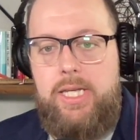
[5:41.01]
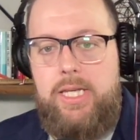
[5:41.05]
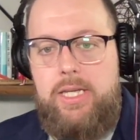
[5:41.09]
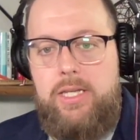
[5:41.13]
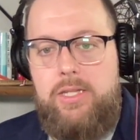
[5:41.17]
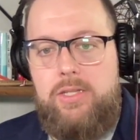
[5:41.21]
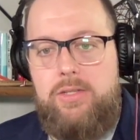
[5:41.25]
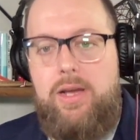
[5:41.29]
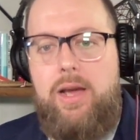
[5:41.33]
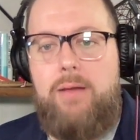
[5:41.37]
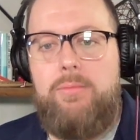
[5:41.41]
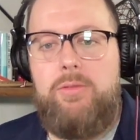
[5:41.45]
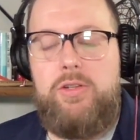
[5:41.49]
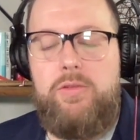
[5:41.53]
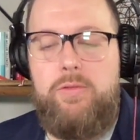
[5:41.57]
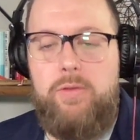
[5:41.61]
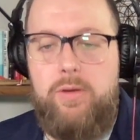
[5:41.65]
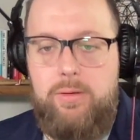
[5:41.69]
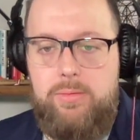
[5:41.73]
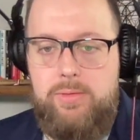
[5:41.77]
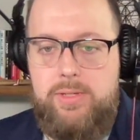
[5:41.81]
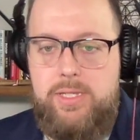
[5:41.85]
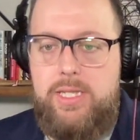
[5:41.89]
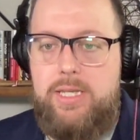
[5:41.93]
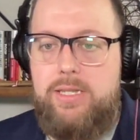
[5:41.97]
So how much
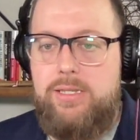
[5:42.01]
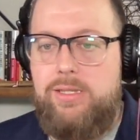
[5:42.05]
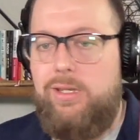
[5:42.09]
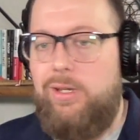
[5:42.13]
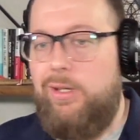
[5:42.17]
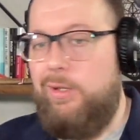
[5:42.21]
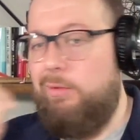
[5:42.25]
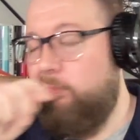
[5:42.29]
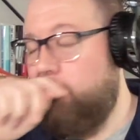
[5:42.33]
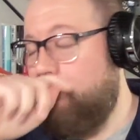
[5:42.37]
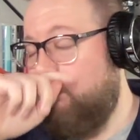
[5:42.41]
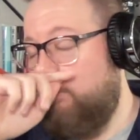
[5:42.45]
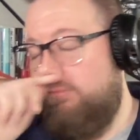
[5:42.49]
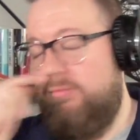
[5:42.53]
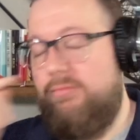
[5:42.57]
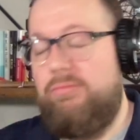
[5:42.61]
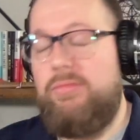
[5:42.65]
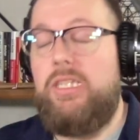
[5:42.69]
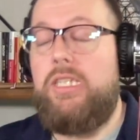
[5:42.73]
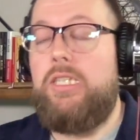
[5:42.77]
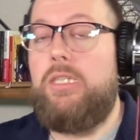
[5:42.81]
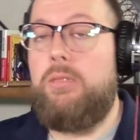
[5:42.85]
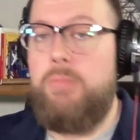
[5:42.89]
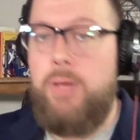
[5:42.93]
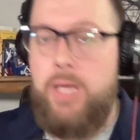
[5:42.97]
frequency is good?
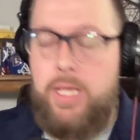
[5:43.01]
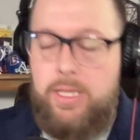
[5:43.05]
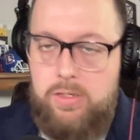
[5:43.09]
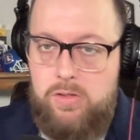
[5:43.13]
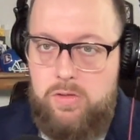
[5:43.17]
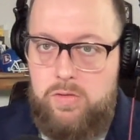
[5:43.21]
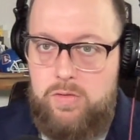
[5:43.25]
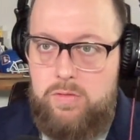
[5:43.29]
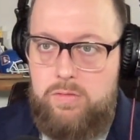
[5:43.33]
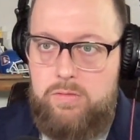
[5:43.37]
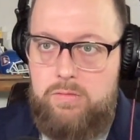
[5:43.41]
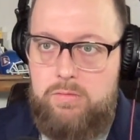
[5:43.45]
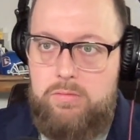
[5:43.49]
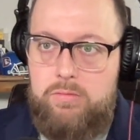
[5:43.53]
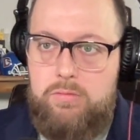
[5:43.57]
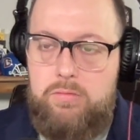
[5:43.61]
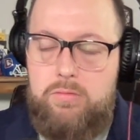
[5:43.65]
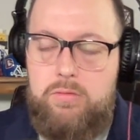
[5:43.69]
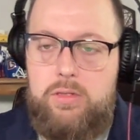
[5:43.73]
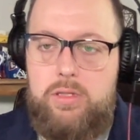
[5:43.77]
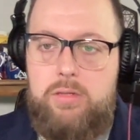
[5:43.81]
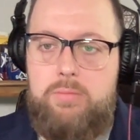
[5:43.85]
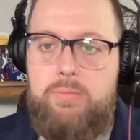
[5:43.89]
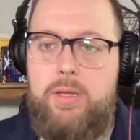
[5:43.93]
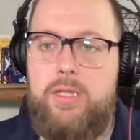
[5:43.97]
It depends.
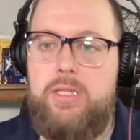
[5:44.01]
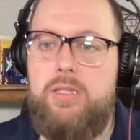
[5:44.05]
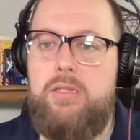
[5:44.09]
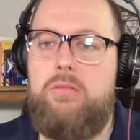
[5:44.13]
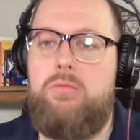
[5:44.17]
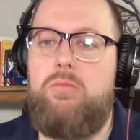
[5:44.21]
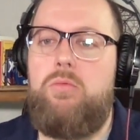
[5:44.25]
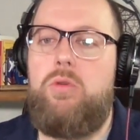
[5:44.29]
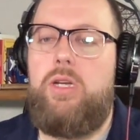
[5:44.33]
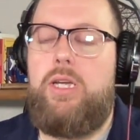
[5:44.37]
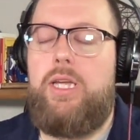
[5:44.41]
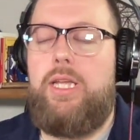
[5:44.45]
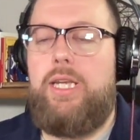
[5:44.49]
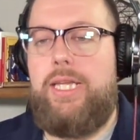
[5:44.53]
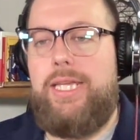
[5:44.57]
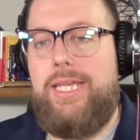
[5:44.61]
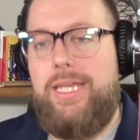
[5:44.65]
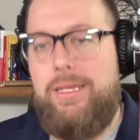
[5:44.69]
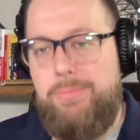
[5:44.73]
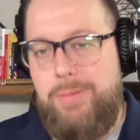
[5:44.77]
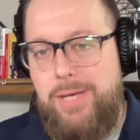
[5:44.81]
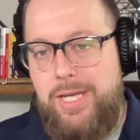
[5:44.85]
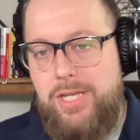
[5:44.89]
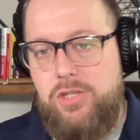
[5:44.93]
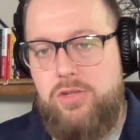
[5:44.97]
It depends on what kind of
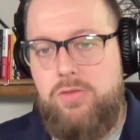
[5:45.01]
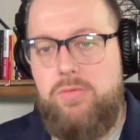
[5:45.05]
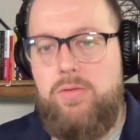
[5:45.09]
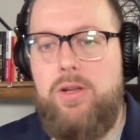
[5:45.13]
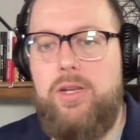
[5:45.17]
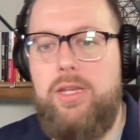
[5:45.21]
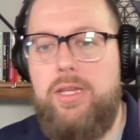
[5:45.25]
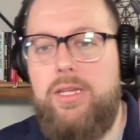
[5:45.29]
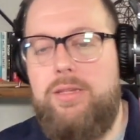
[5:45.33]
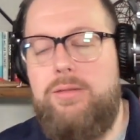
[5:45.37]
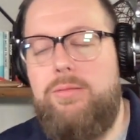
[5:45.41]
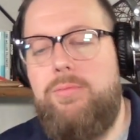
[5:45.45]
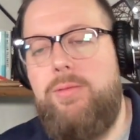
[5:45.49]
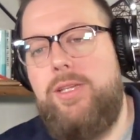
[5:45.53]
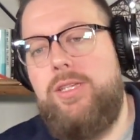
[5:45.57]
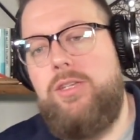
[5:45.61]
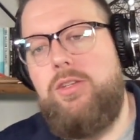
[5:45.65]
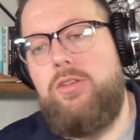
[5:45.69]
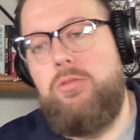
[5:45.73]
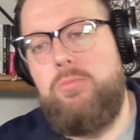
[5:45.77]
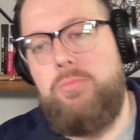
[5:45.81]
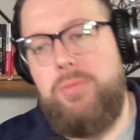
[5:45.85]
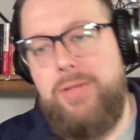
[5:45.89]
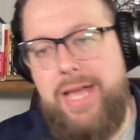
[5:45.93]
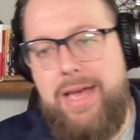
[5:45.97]
campaigns you're running. It depends on
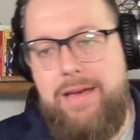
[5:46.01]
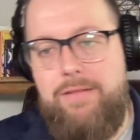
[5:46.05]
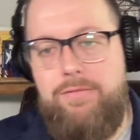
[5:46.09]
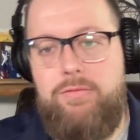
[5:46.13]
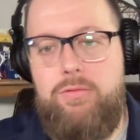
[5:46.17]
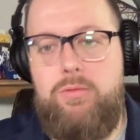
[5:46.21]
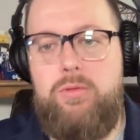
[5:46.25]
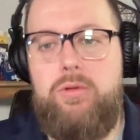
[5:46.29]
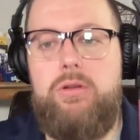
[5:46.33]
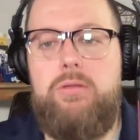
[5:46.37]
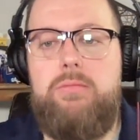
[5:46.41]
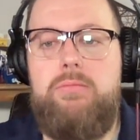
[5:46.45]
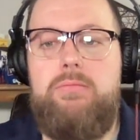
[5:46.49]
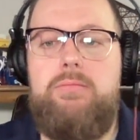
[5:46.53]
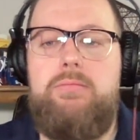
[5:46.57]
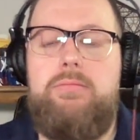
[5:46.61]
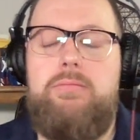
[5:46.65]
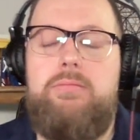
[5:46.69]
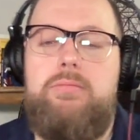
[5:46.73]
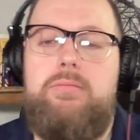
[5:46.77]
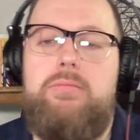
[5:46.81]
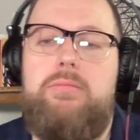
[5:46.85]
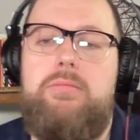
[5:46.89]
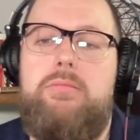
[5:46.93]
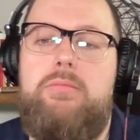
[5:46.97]
your platform.
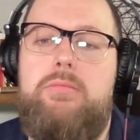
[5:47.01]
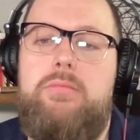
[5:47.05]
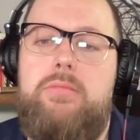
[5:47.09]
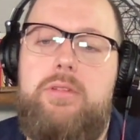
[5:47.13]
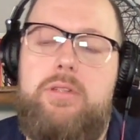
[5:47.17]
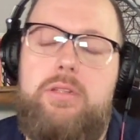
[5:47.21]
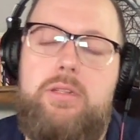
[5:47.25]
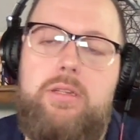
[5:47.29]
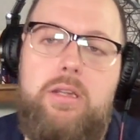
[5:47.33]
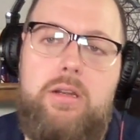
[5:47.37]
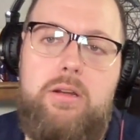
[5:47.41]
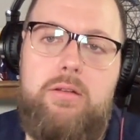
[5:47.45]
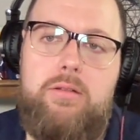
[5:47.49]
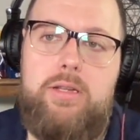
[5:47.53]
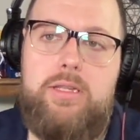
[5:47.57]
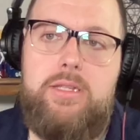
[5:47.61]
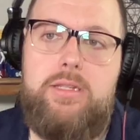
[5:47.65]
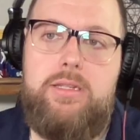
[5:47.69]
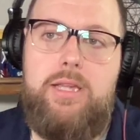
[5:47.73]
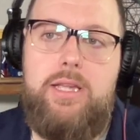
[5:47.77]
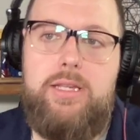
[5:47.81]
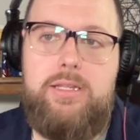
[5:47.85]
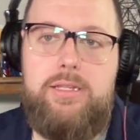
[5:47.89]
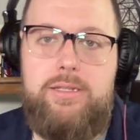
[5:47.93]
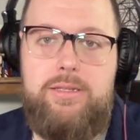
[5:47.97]

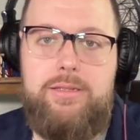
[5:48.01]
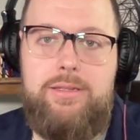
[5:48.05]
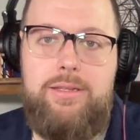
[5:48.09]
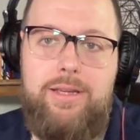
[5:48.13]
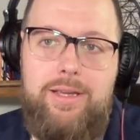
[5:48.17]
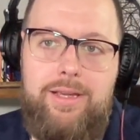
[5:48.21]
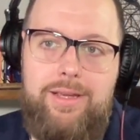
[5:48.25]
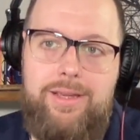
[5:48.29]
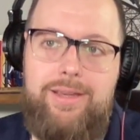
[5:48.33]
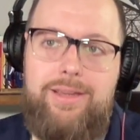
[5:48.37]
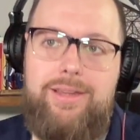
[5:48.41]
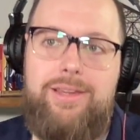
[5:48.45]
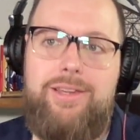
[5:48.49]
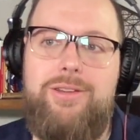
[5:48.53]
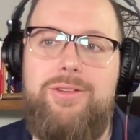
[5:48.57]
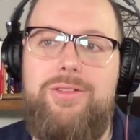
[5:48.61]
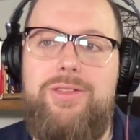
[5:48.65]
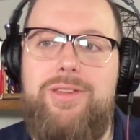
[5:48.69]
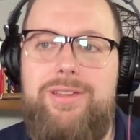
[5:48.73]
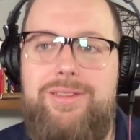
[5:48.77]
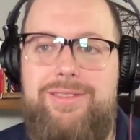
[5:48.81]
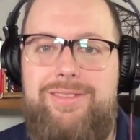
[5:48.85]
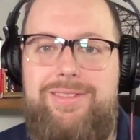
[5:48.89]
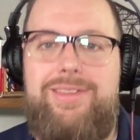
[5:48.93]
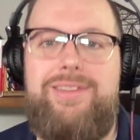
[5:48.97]
That's
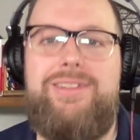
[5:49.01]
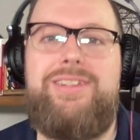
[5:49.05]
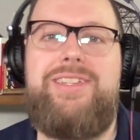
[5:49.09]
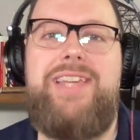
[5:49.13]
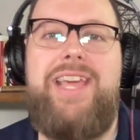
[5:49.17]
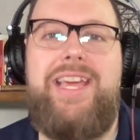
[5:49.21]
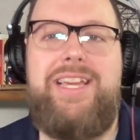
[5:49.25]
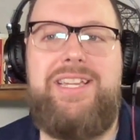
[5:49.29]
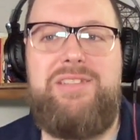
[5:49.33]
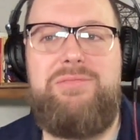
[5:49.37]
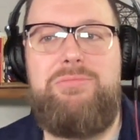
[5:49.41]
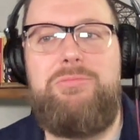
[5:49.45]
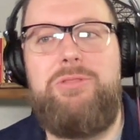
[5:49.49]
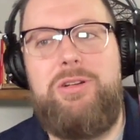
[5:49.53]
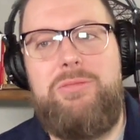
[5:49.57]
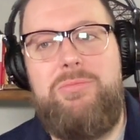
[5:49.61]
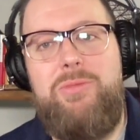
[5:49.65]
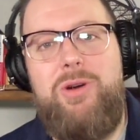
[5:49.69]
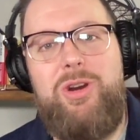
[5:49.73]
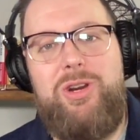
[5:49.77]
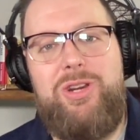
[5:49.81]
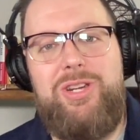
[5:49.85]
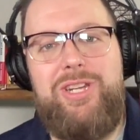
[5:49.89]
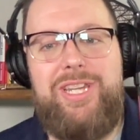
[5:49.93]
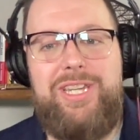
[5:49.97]
the textbook
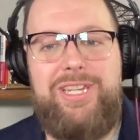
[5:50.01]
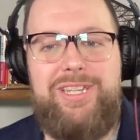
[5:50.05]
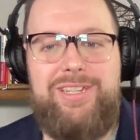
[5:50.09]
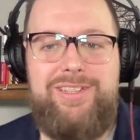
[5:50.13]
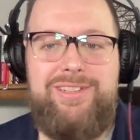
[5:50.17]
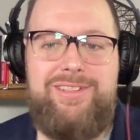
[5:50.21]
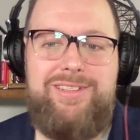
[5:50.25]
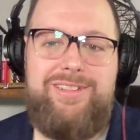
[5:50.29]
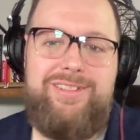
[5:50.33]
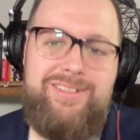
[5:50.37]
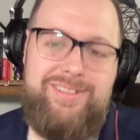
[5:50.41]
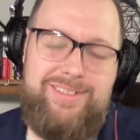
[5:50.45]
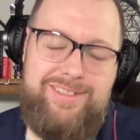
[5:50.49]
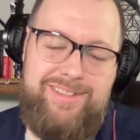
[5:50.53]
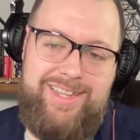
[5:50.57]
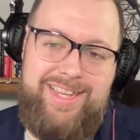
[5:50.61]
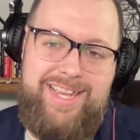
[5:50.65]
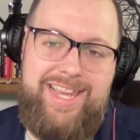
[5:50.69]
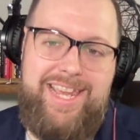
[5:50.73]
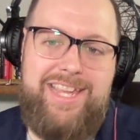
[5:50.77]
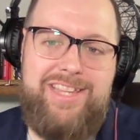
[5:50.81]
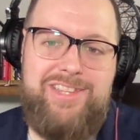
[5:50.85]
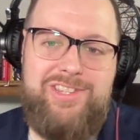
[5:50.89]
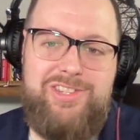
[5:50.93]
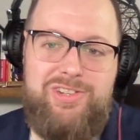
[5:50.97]
marketing
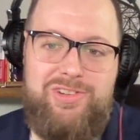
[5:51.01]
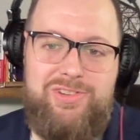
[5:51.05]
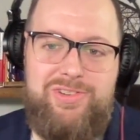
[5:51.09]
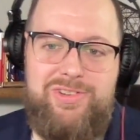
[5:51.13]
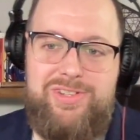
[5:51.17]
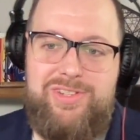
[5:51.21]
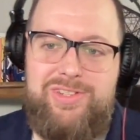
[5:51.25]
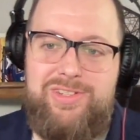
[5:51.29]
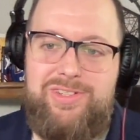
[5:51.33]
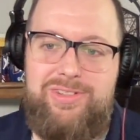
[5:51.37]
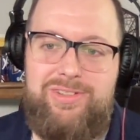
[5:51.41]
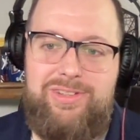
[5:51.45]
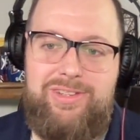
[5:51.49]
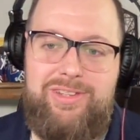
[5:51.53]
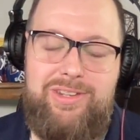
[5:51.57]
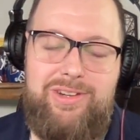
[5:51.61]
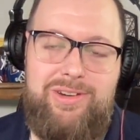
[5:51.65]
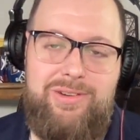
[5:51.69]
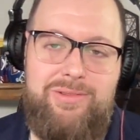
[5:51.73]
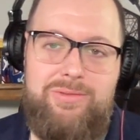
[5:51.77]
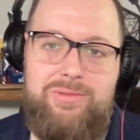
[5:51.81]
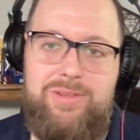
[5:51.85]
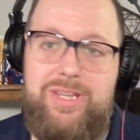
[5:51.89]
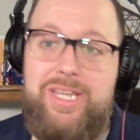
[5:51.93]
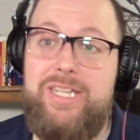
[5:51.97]
answer is,
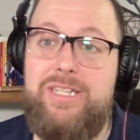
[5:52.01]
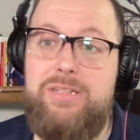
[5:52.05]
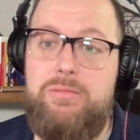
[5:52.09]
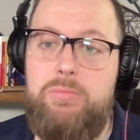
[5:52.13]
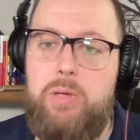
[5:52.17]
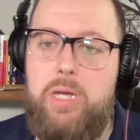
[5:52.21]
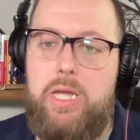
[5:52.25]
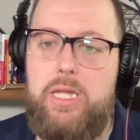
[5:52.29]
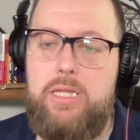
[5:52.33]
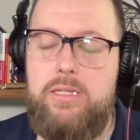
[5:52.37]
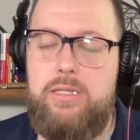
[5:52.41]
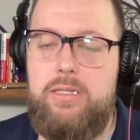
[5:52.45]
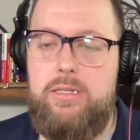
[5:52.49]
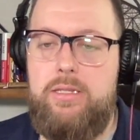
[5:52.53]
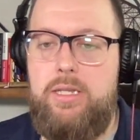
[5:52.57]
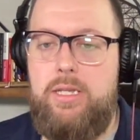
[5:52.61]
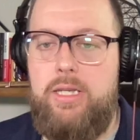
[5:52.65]
it depends.